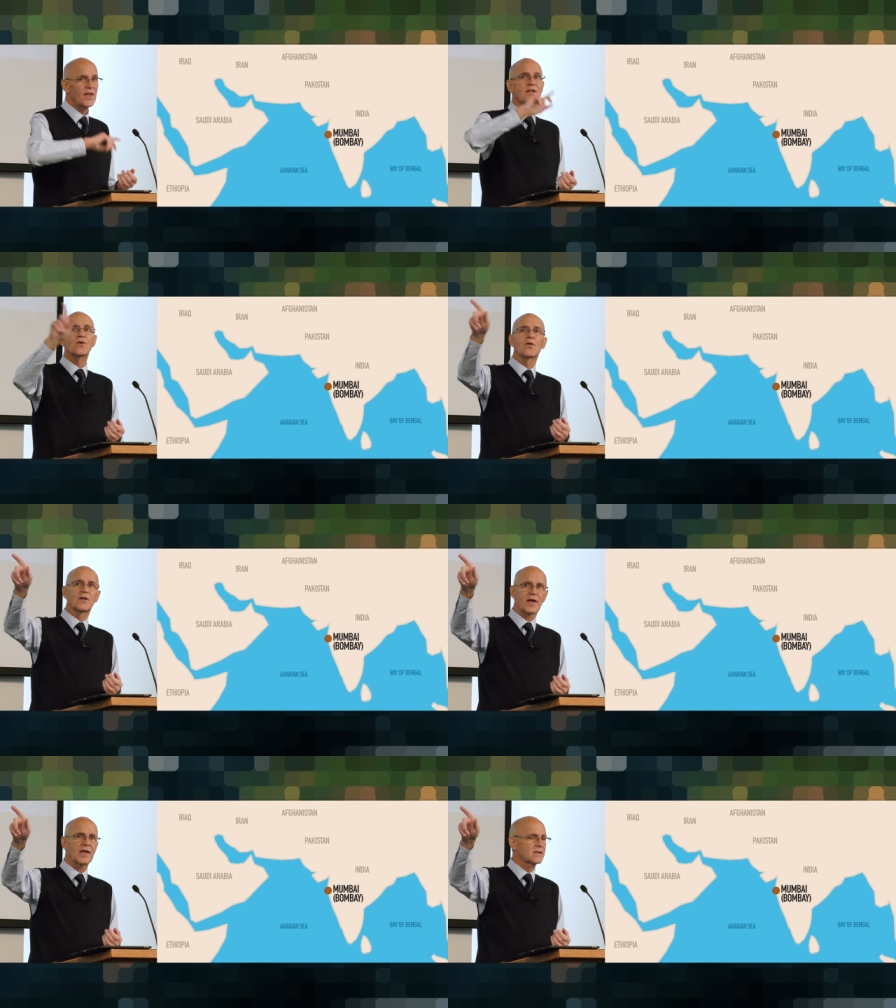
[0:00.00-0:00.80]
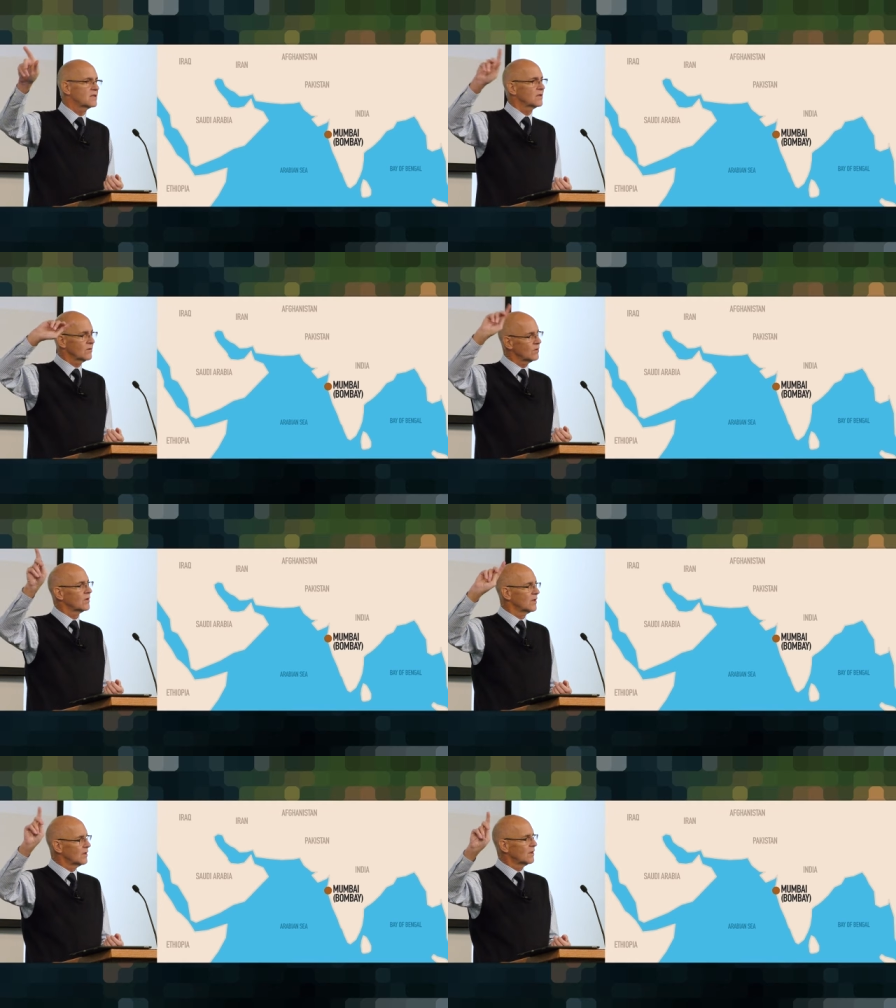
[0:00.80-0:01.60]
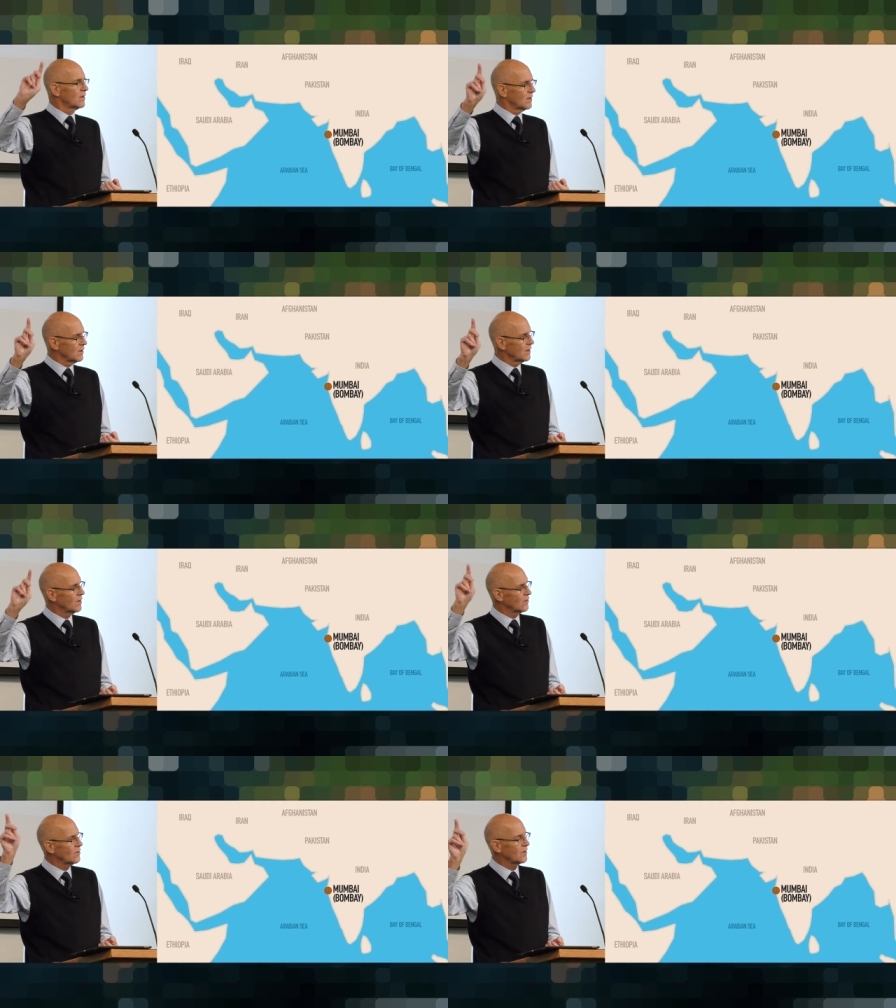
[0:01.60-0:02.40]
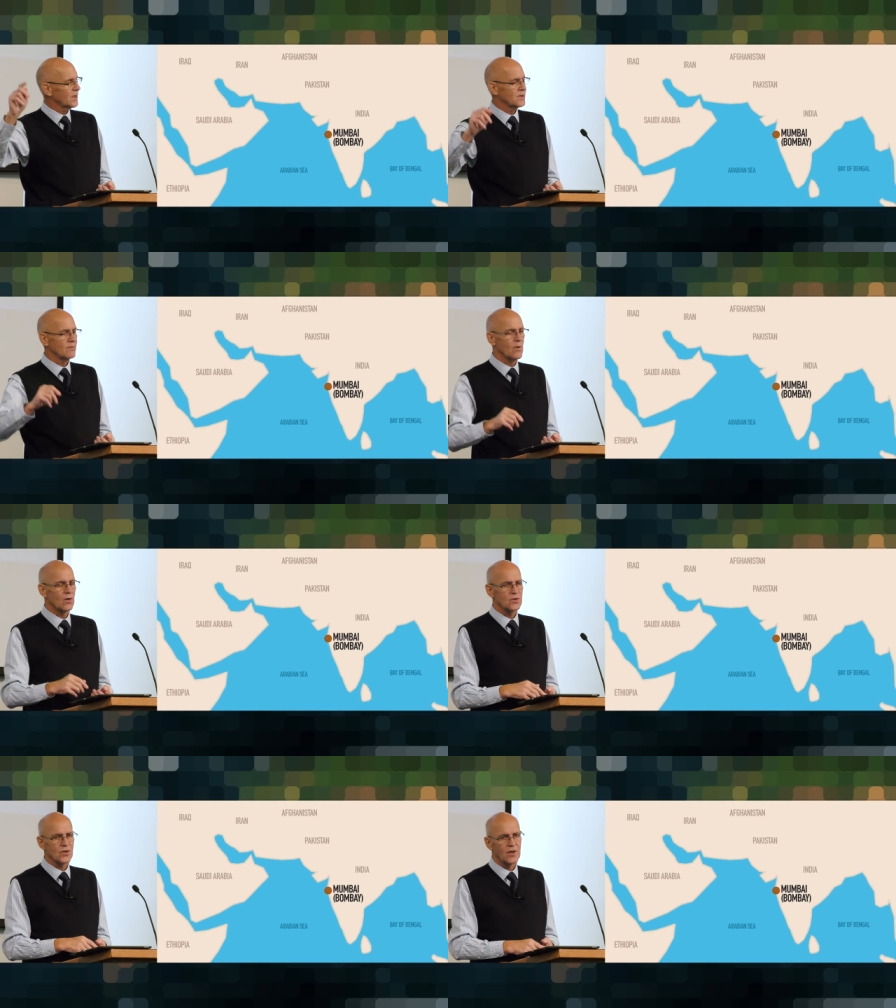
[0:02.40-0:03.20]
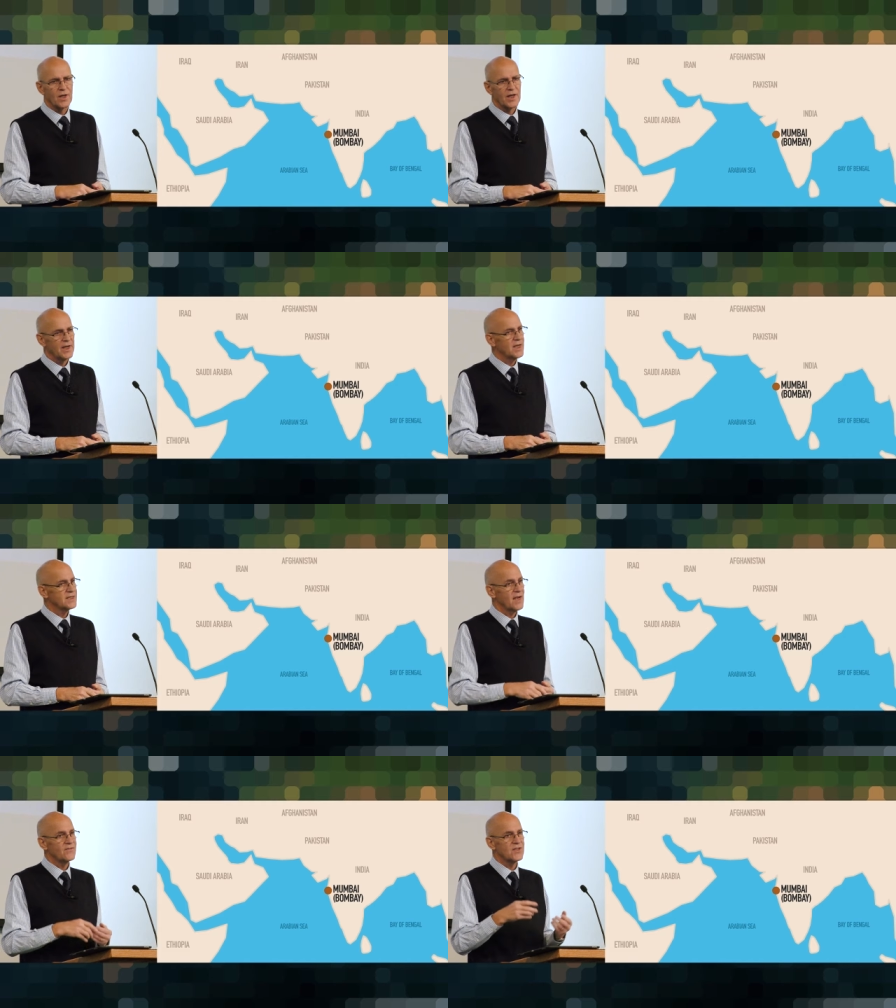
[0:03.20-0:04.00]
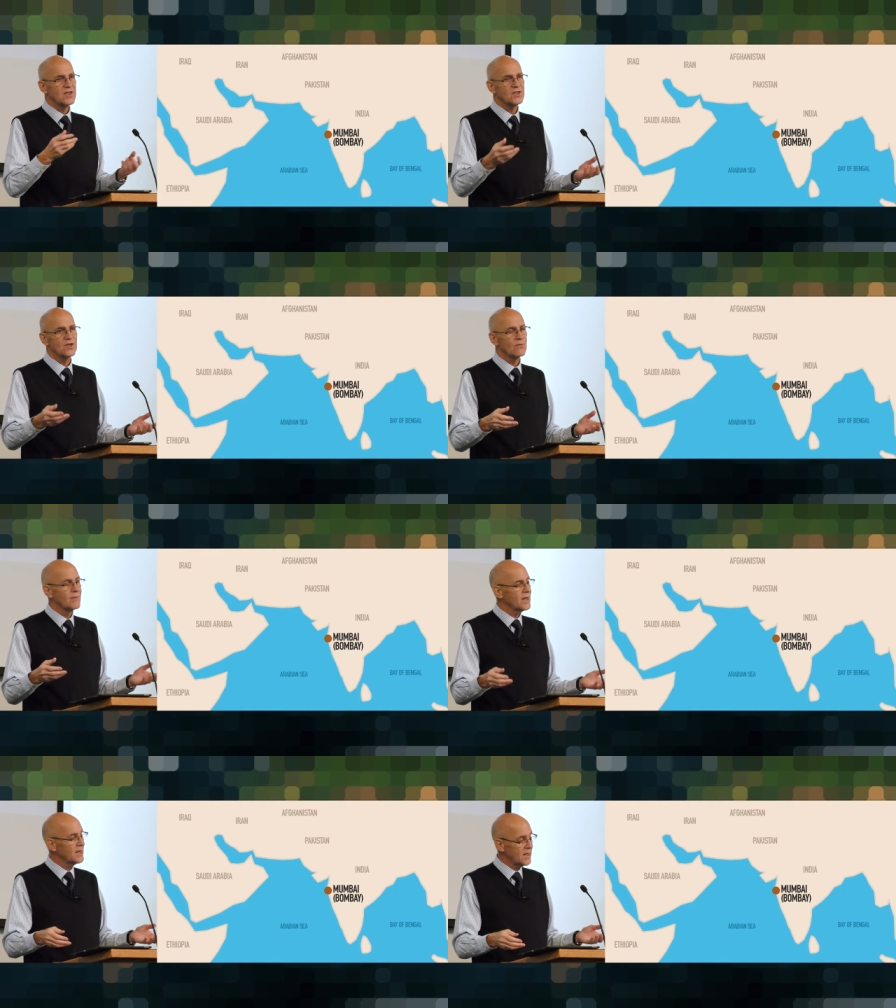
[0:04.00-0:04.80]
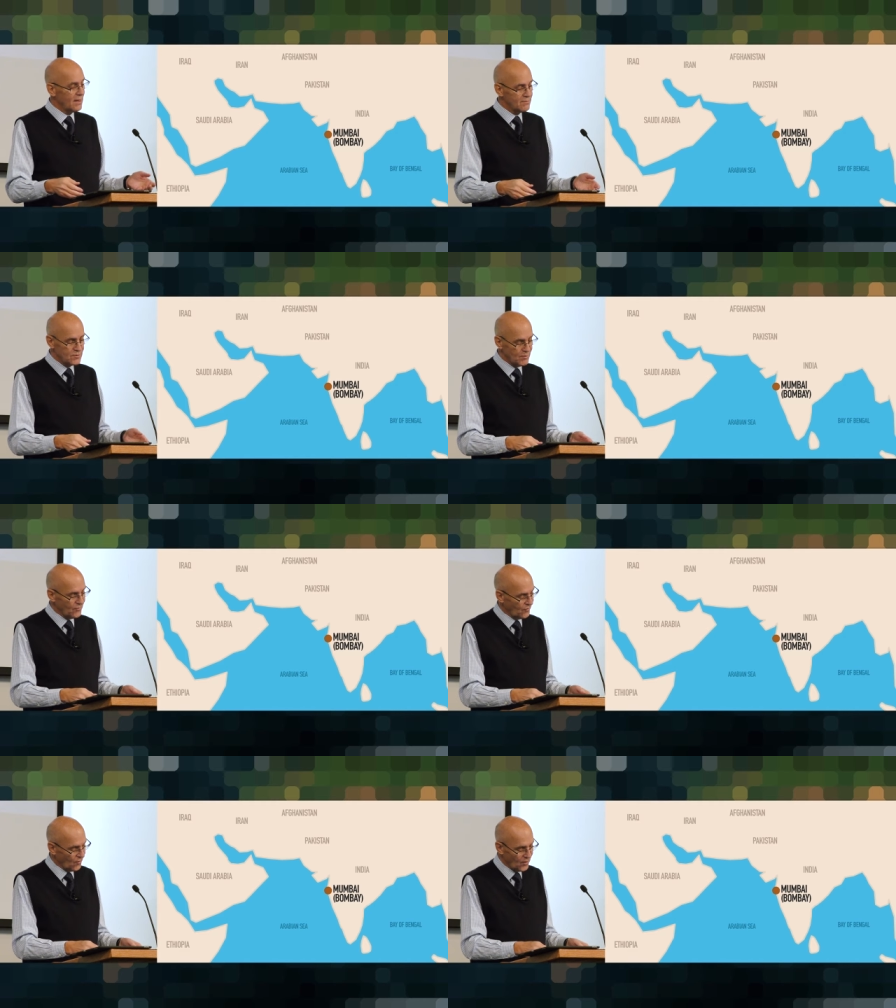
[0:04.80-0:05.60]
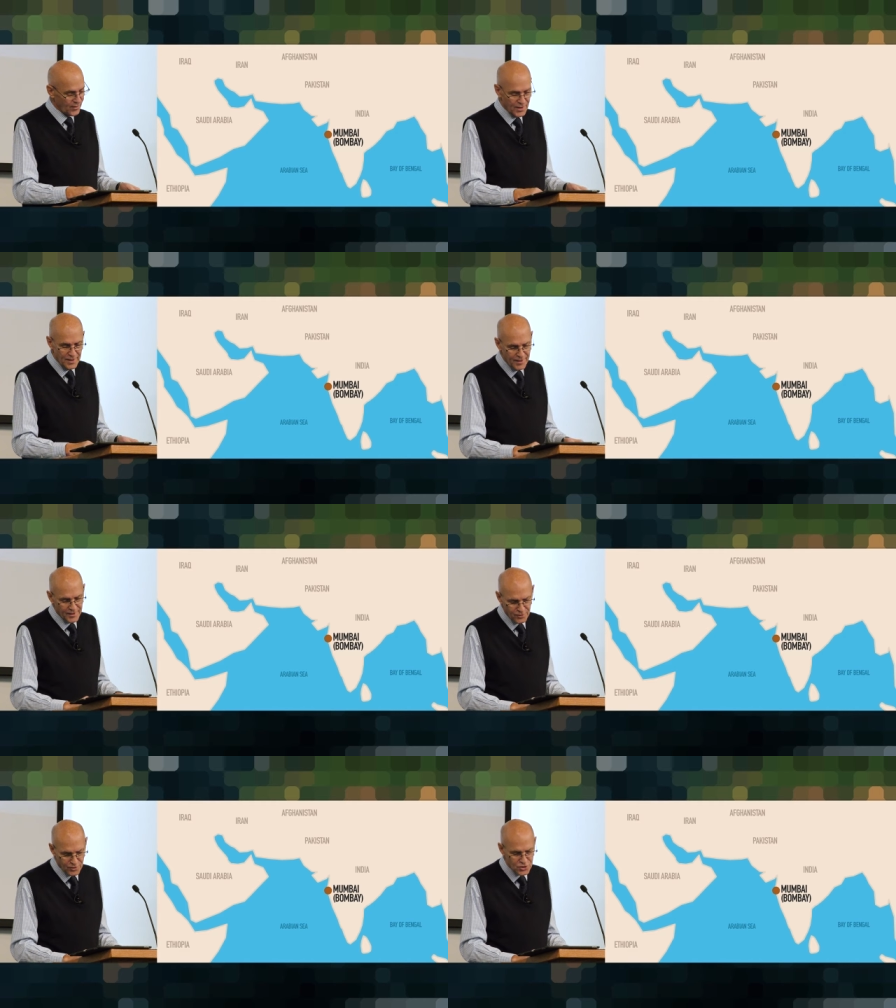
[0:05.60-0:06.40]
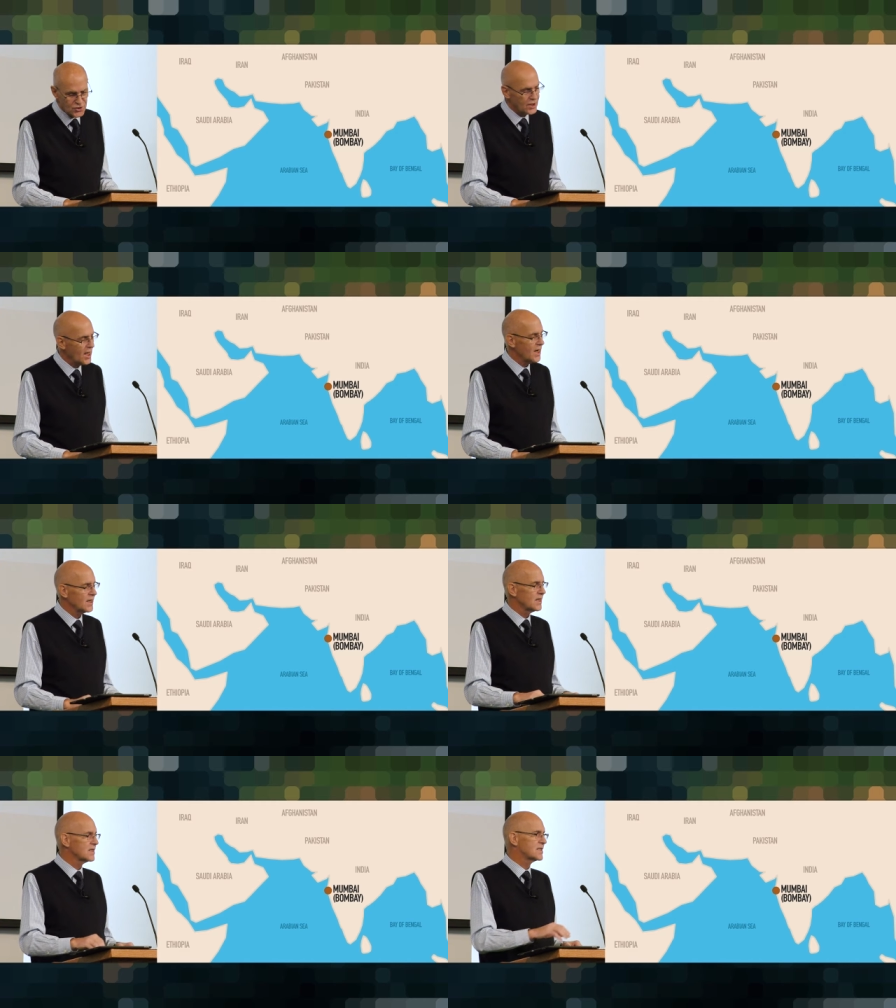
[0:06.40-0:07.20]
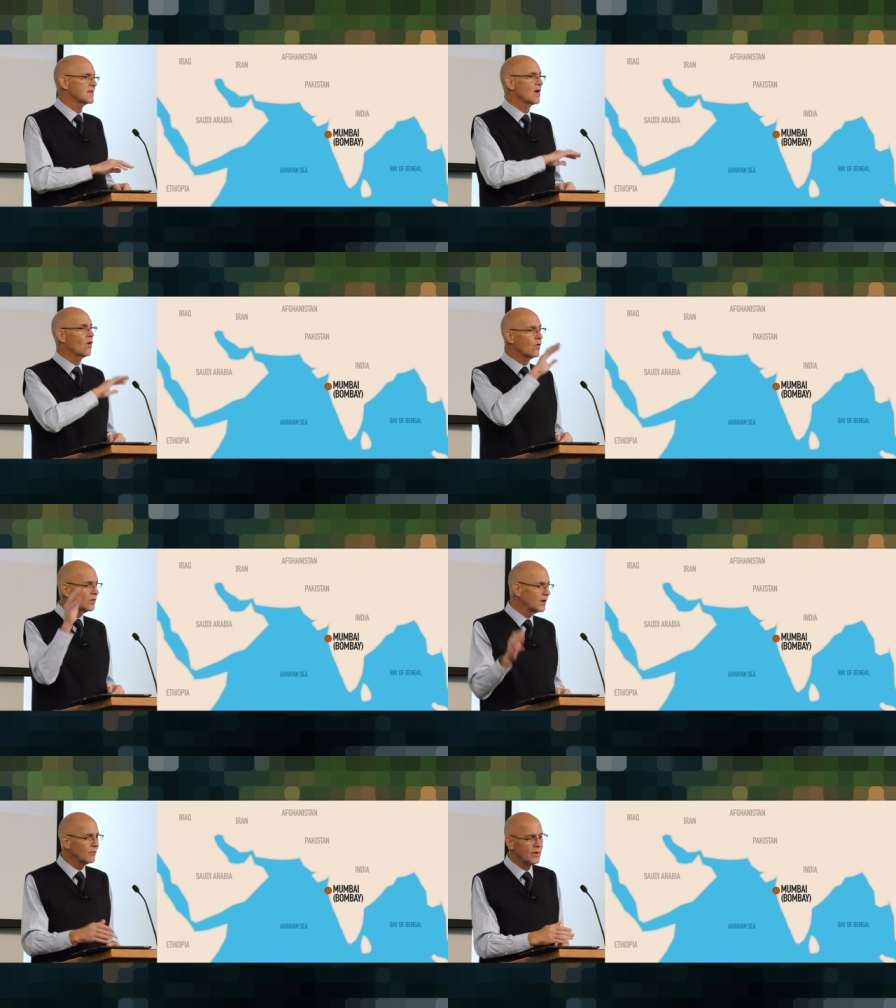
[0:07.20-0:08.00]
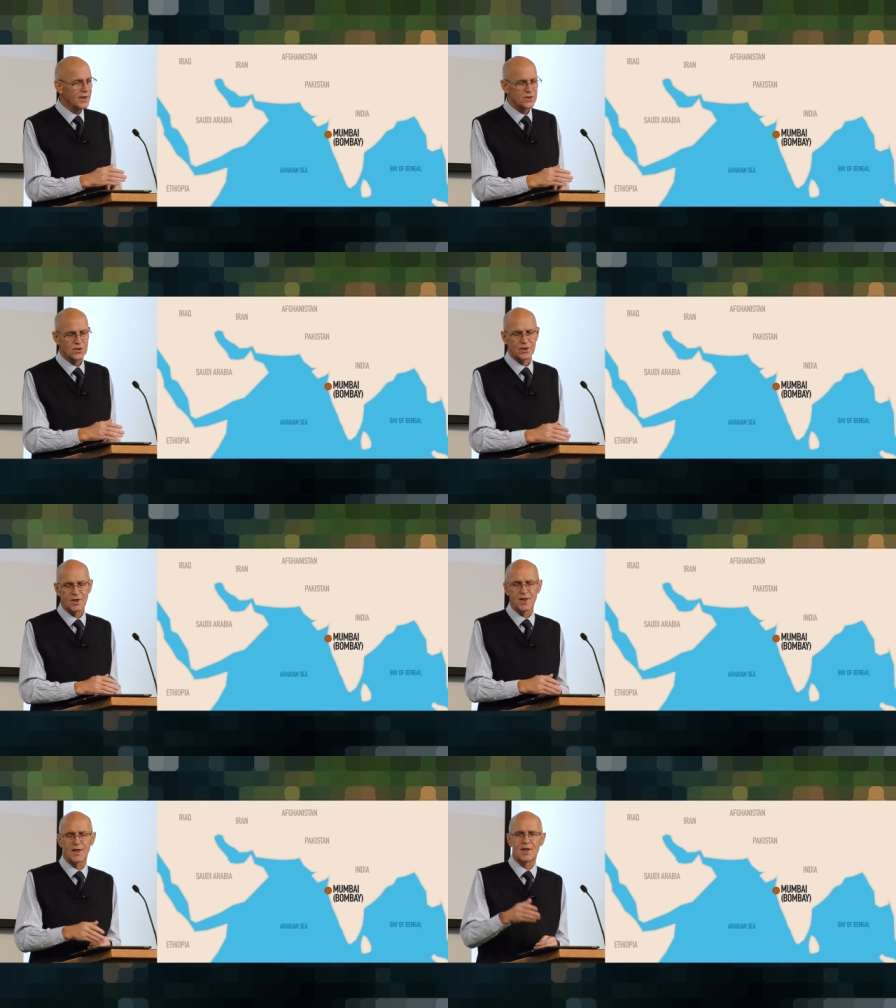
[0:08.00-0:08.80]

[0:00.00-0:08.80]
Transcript: then you'll get to, you know, you'll get to moksha. And as I've said to you many times before, Christianity is the only religion